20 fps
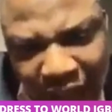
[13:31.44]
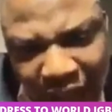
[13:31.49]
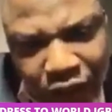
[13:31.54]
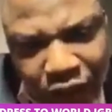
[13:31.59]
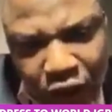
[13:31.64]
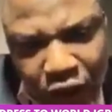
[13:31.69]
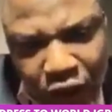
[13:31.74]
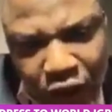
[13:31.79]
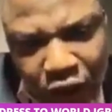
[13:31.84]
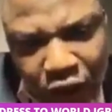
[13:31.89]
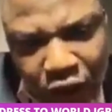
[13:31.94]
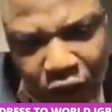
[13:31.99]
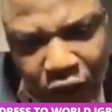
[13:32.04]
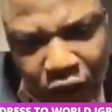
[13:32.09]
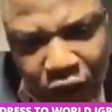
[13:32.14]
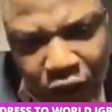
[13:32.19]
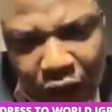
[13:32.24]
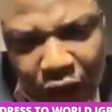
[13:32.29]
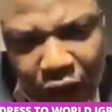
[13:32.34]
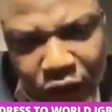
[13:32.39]
I don't know
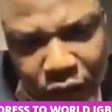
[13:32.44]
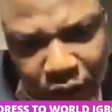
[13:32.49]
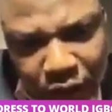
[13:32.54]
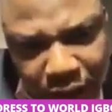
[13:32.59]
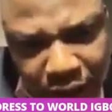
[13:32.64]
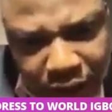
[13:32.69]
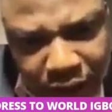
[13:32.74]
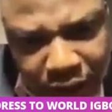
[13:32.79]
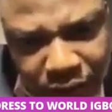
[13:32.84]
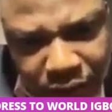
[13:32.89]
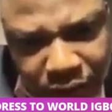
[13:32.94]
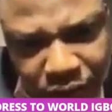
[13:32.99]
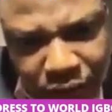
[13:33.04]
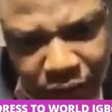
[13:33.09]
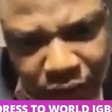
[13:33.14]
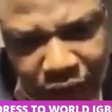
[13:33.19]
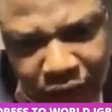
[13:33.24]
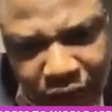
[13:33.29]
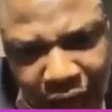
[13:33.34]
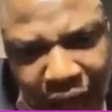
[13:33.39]
when we are going to learn.
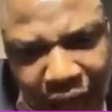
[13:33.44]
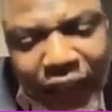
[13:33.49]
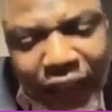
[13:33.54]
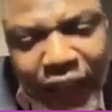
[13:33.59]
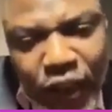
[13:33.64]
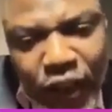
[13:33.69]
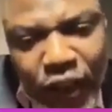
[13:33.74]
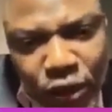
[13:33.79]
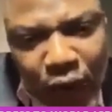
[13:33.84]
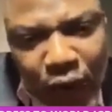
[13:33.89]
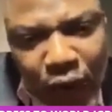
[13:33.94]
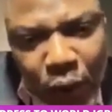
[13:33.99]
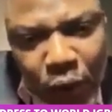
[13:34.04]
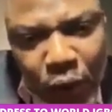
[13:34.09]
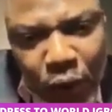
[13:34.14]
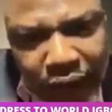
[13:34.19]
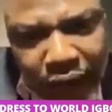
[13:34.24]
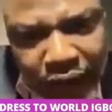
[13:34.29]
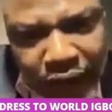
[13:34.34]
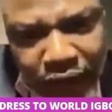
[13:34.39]
And the sooner we
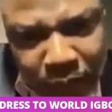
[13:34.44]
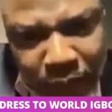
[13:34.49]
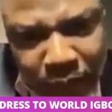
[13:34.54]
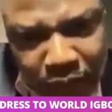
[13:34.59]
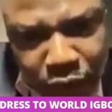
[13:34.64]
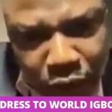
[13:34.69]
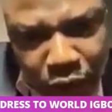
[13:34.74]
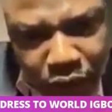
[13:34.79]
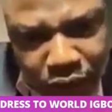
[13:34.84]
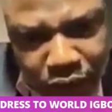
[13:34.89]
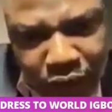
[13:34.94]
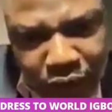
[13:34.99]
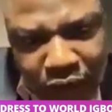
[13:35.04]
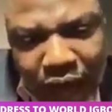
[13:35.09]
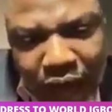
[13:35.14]
learn, the better for us.